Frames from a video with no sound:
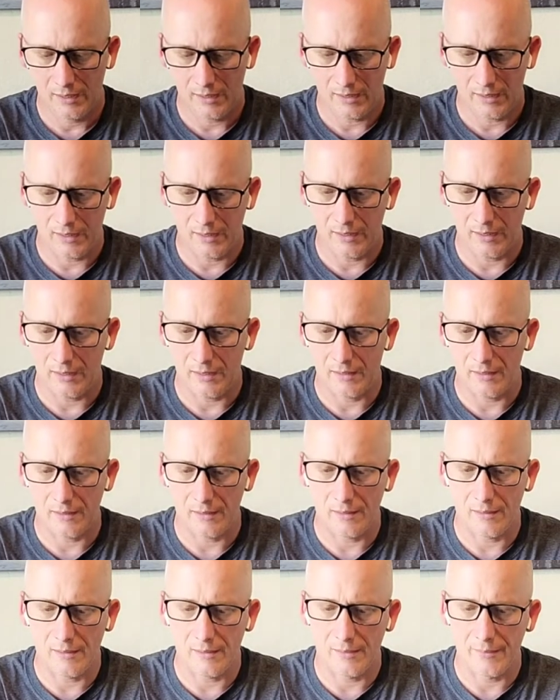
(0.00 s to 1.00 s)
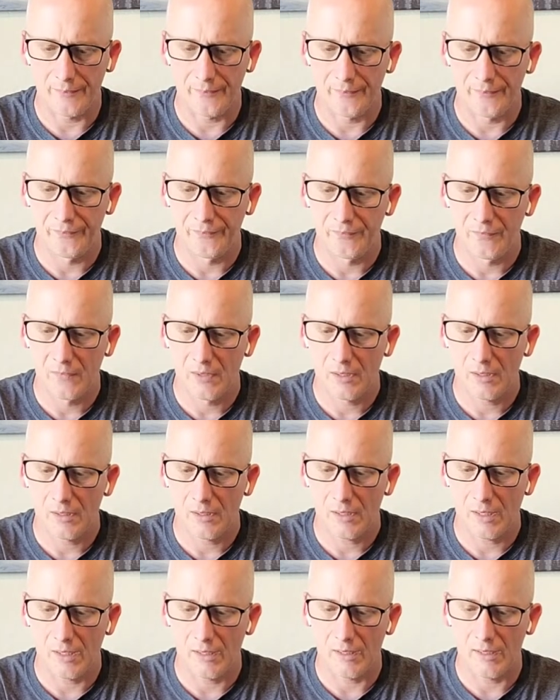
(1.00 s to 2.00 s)
and
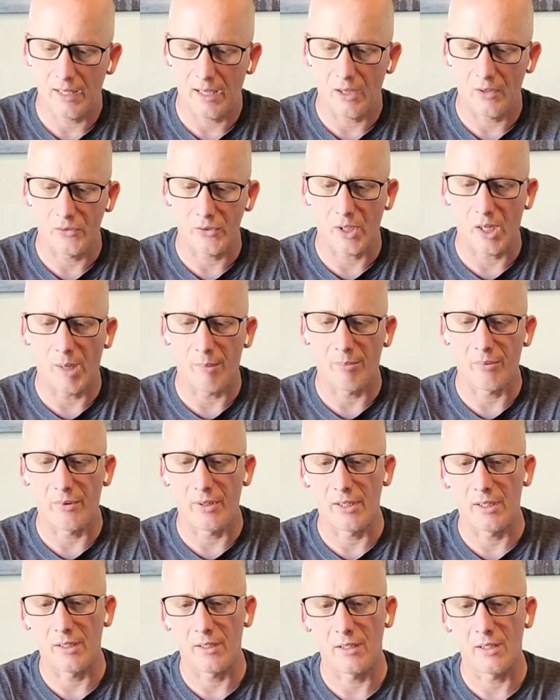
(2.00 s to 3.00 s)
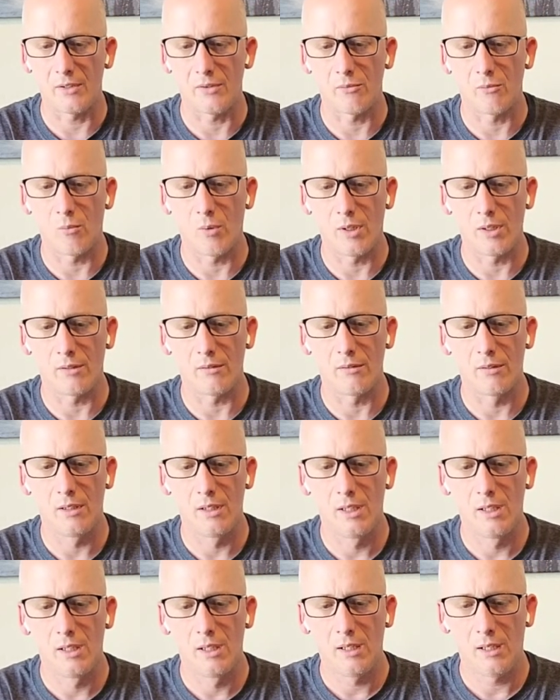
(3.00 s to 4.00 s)
then how to operate it as well.
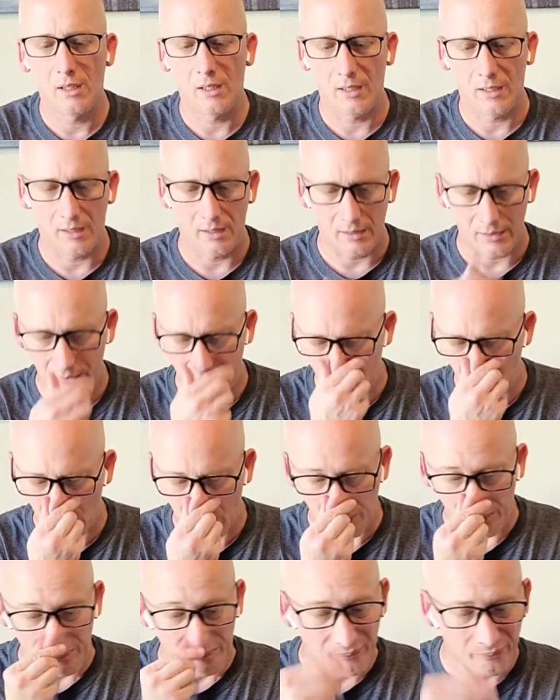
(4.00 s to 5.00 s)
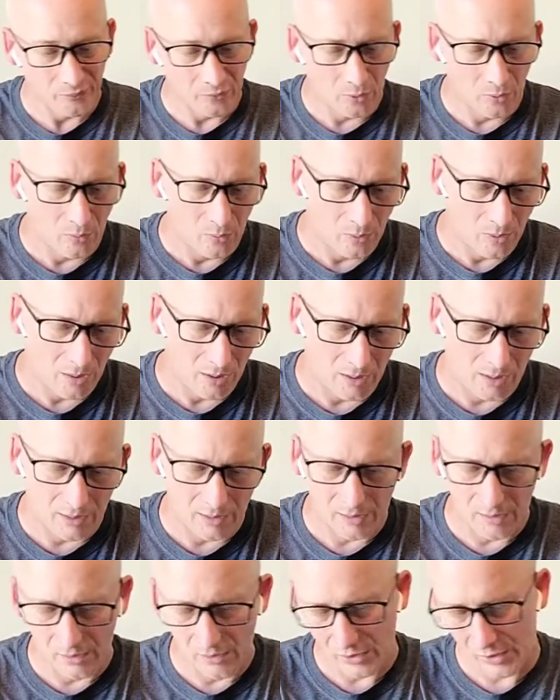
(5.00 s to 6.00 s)

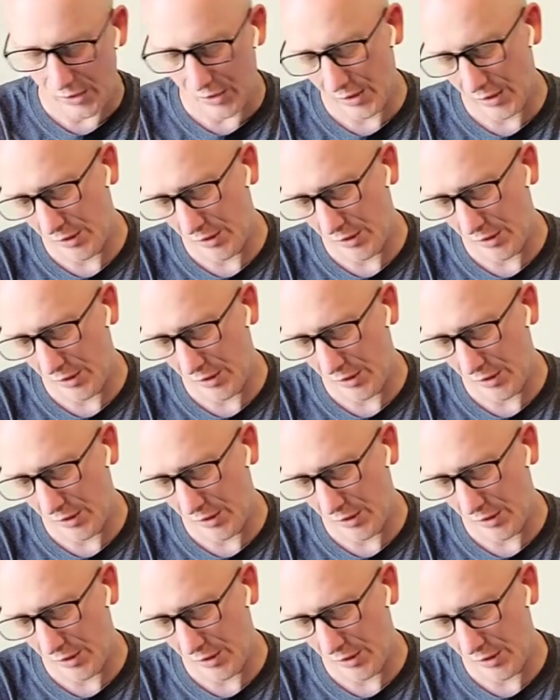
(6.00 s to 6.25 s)
It looks